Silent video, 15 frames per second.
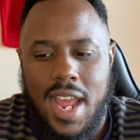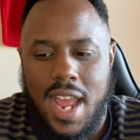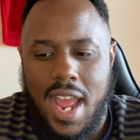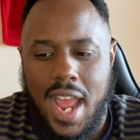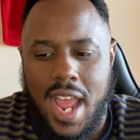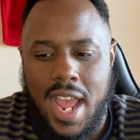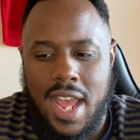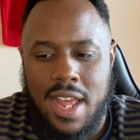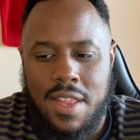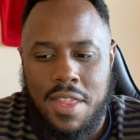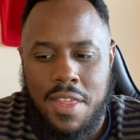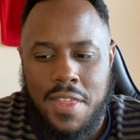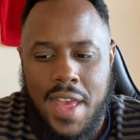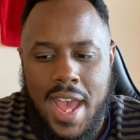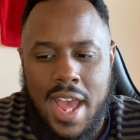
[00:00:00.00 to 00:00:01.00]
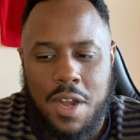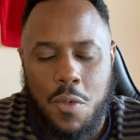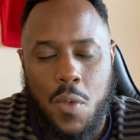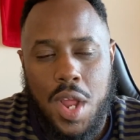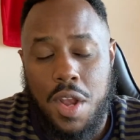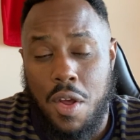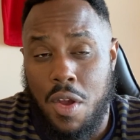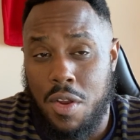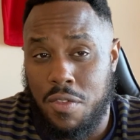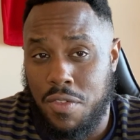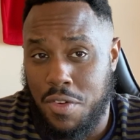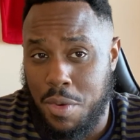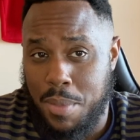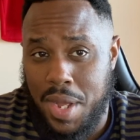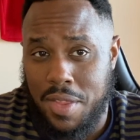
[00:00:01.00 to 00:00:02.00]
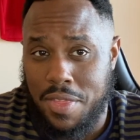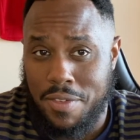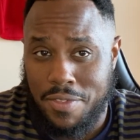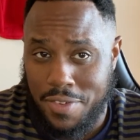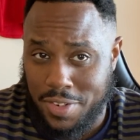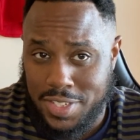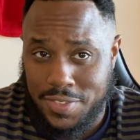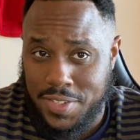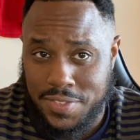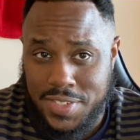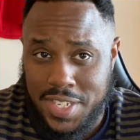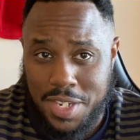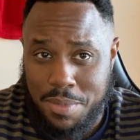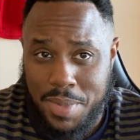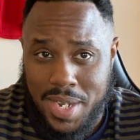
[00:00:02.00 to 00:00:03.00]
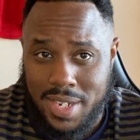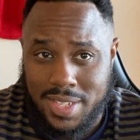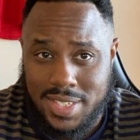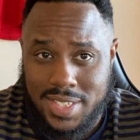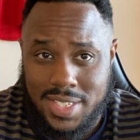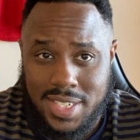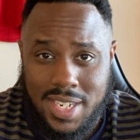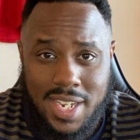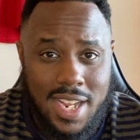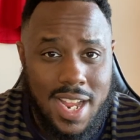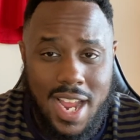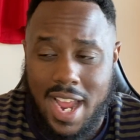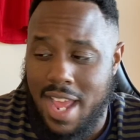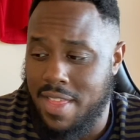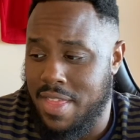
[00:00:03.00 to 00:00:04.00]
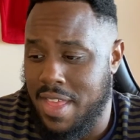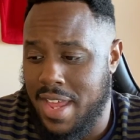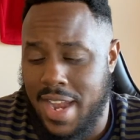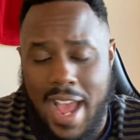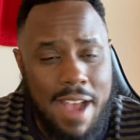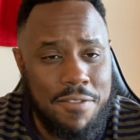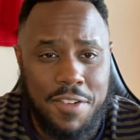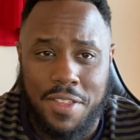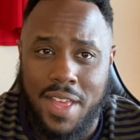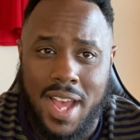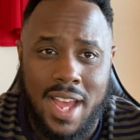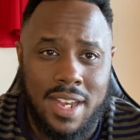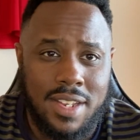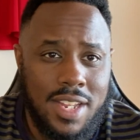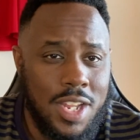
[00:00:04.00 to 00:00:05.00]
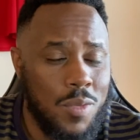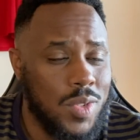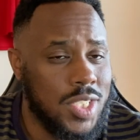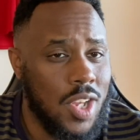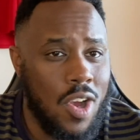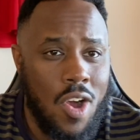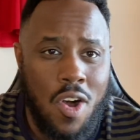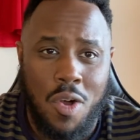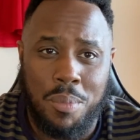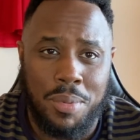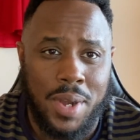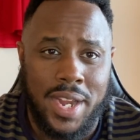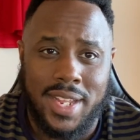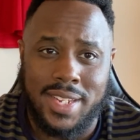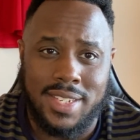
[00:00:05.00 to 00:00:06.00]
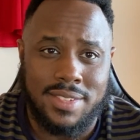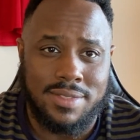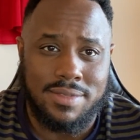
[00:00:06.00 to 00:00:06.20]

And that went on for about the first 15 minutes. And then after that, it was all Brighton.